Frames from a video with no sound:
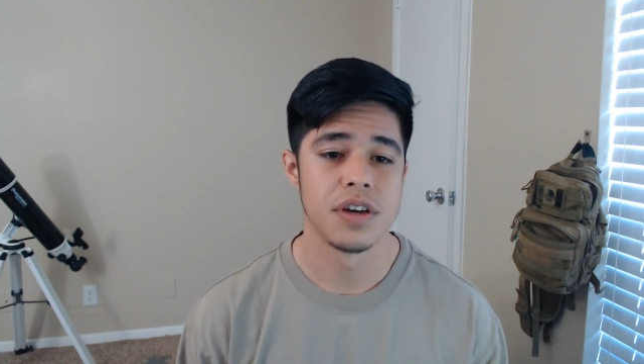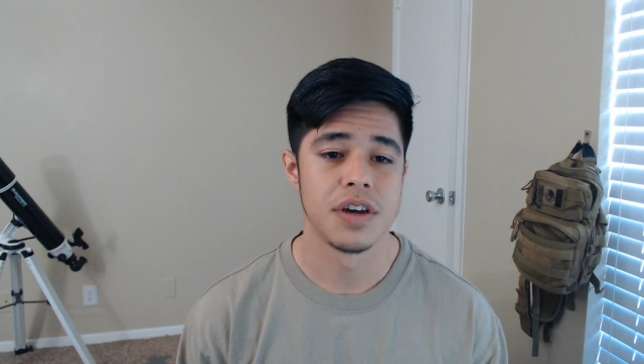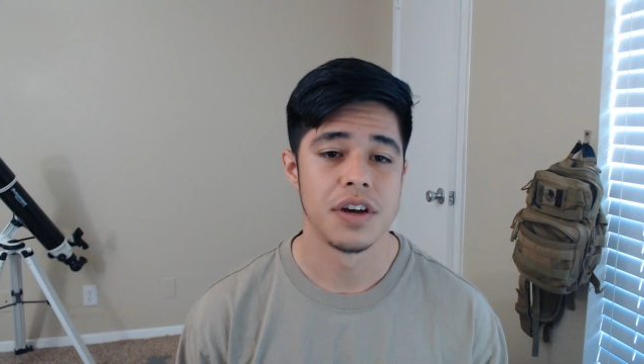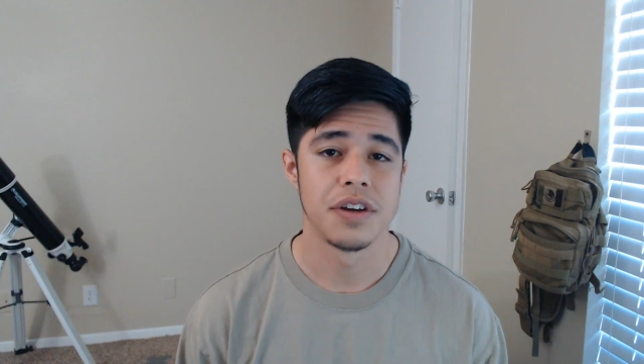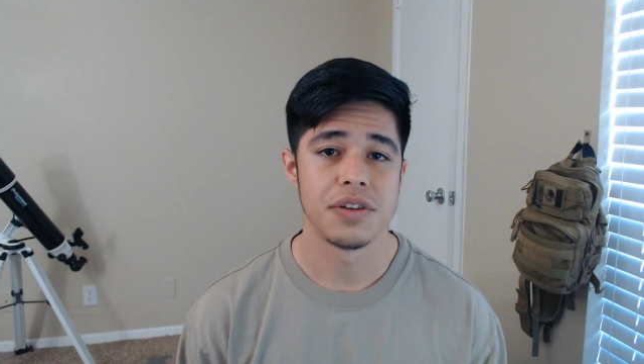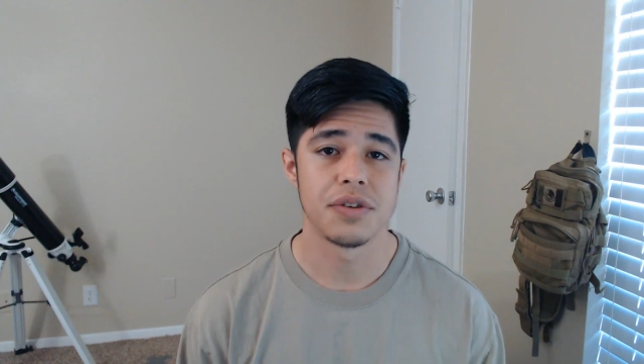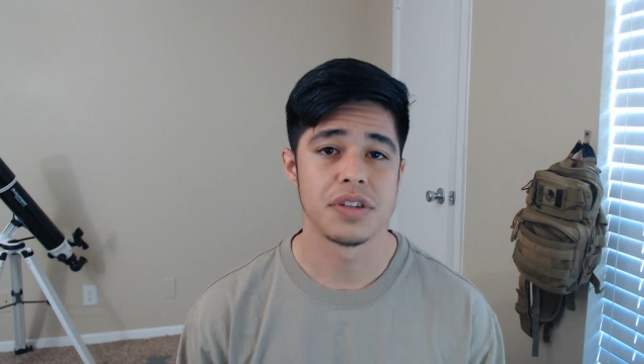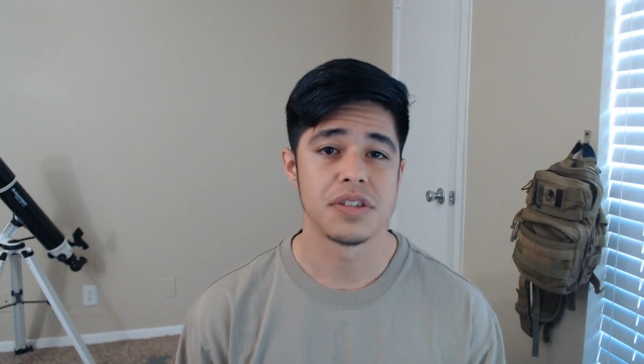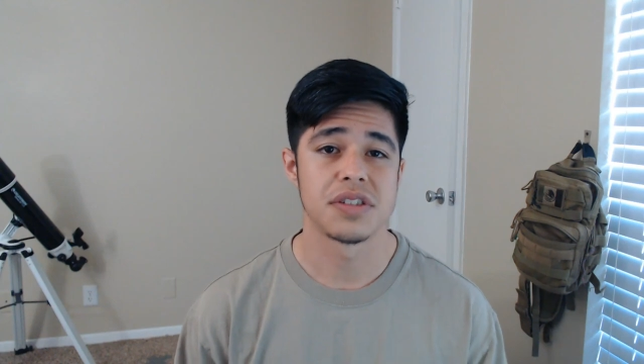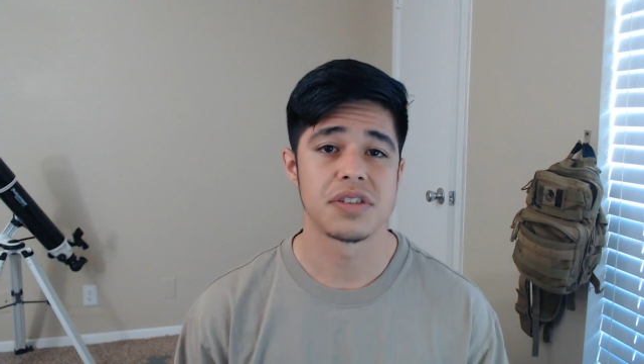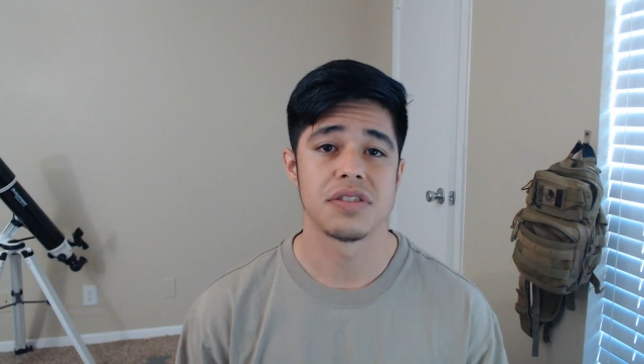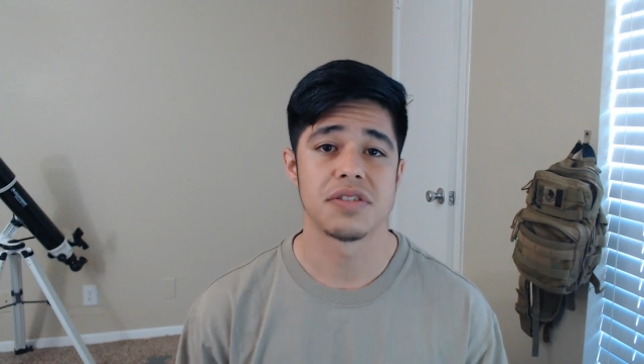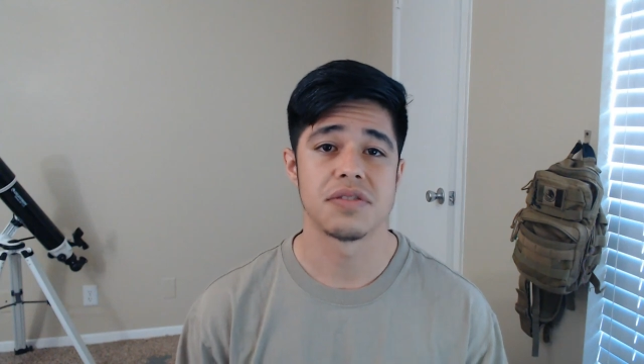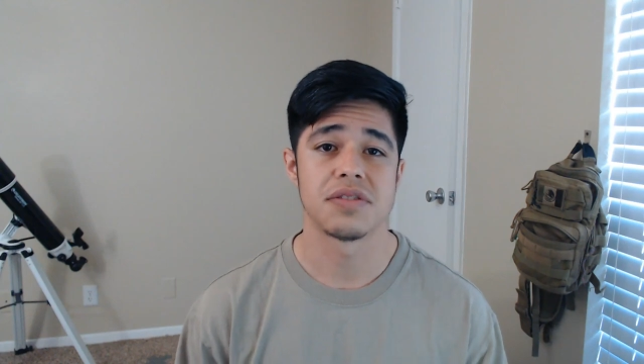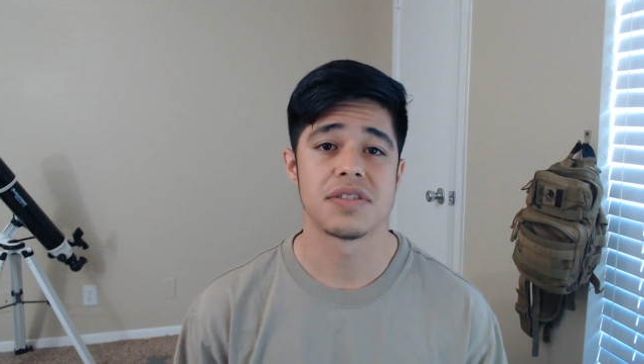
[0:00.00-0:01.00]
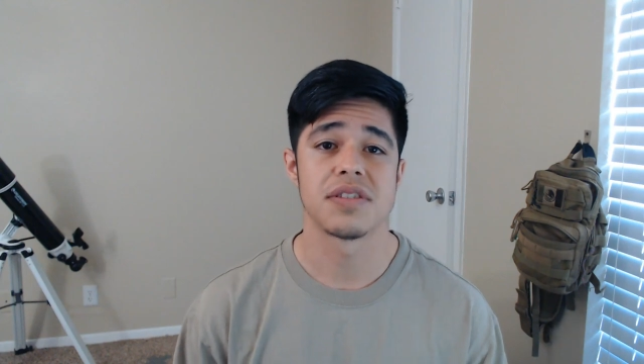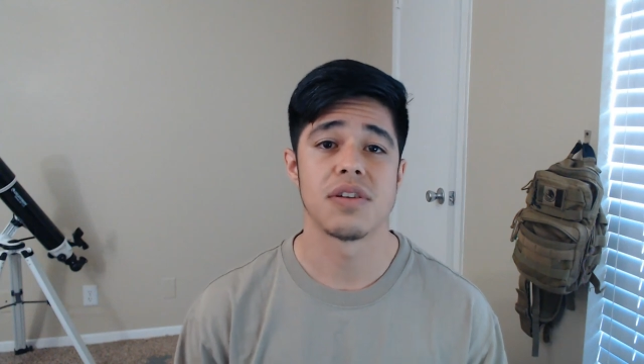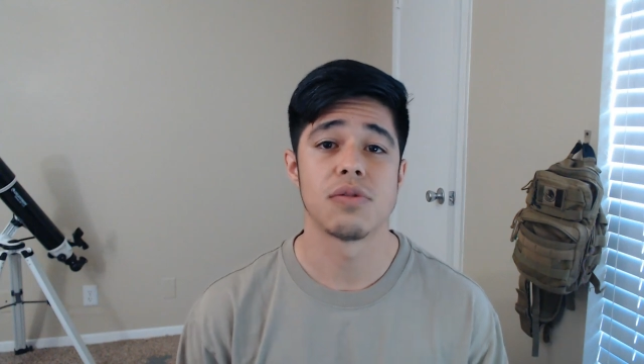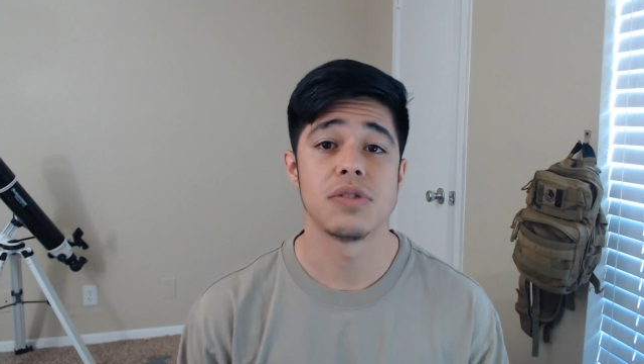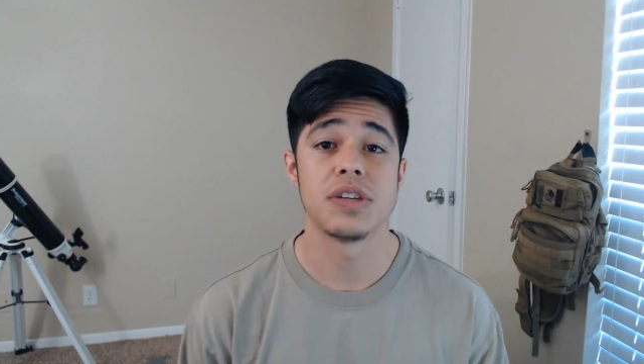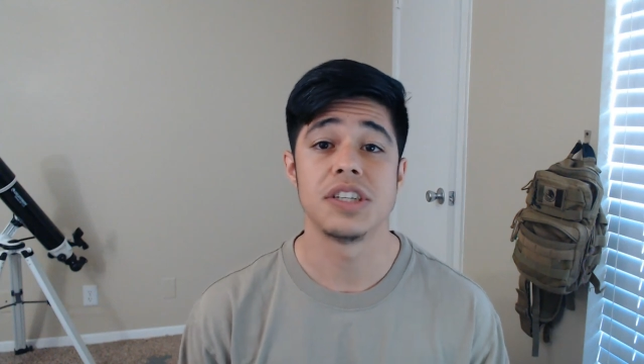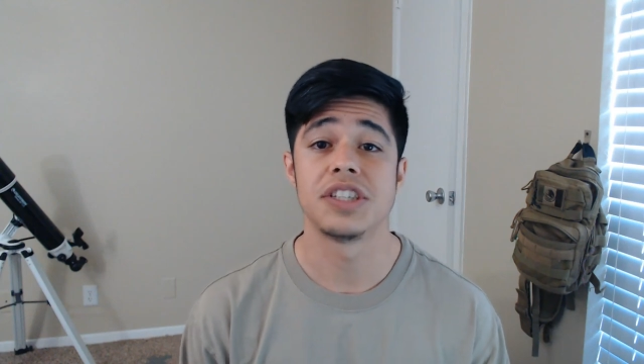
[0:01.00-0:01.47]
you can start to
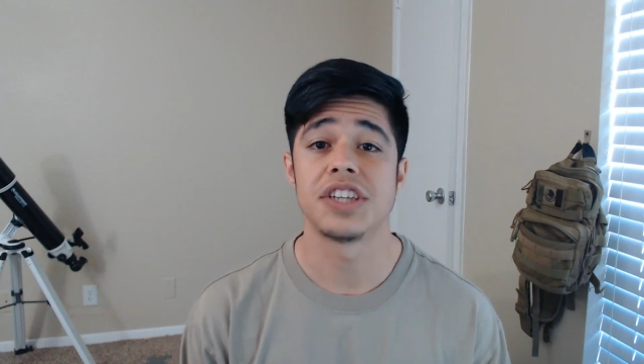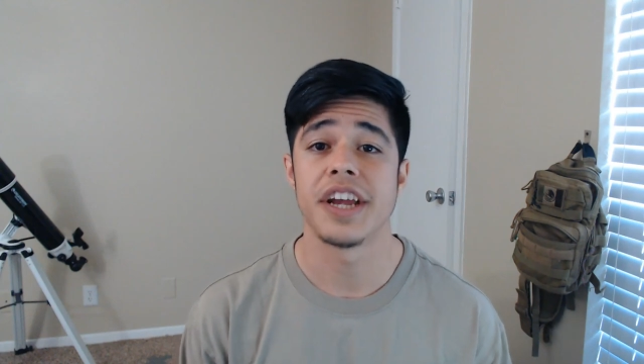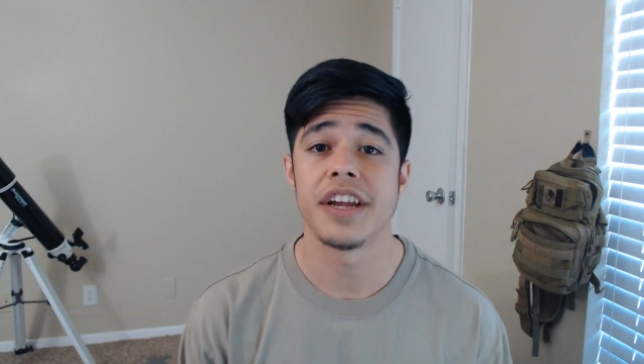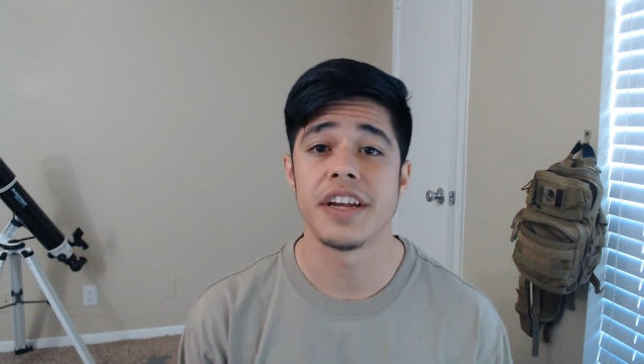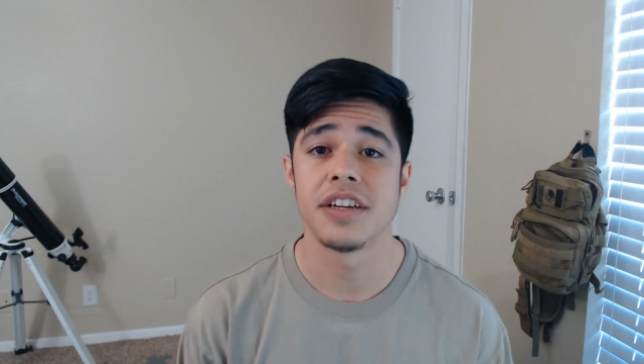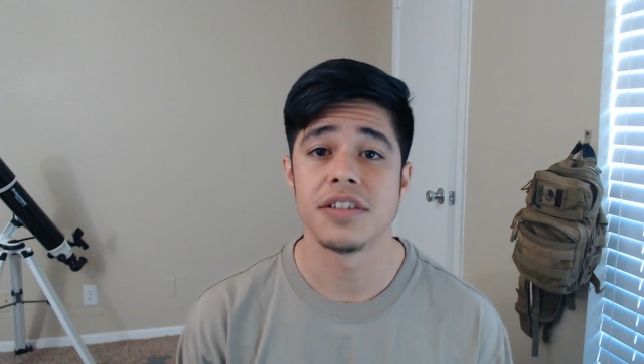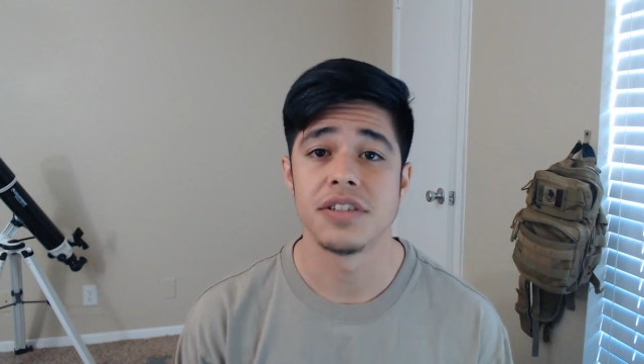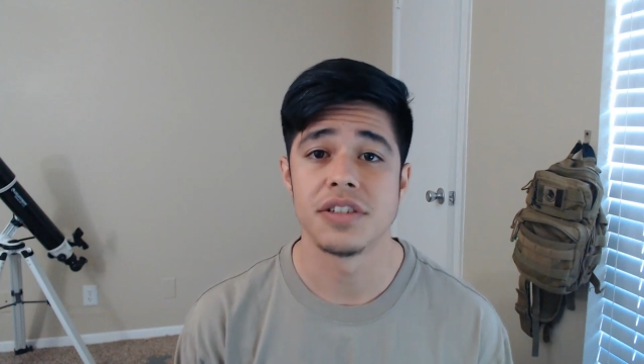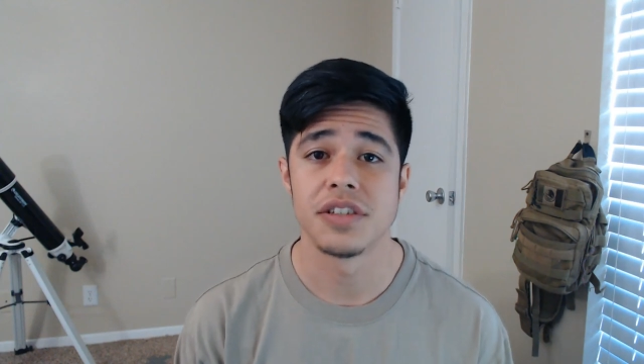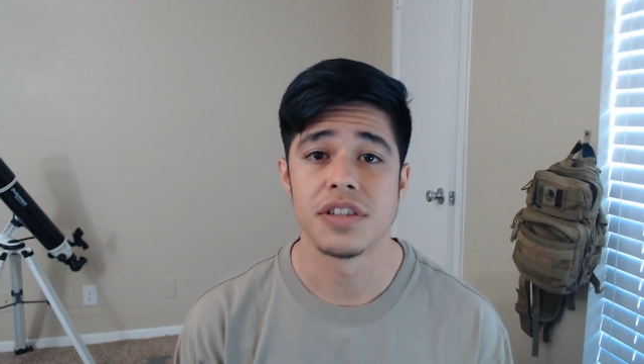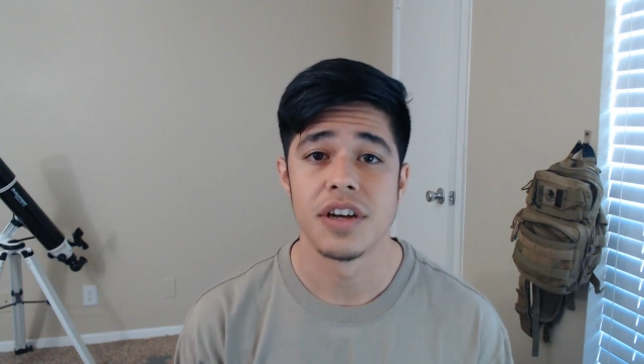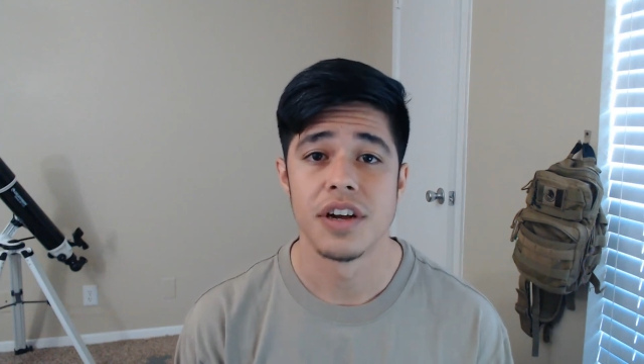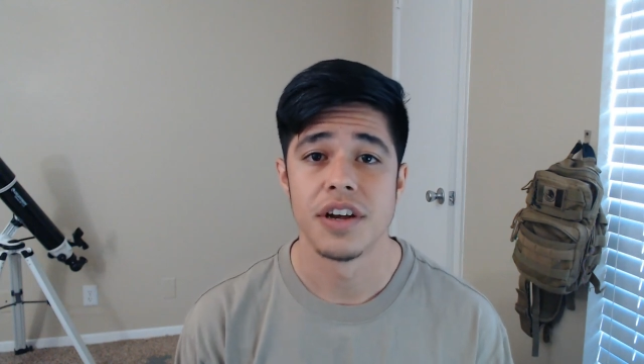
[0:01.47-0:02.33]
slowly change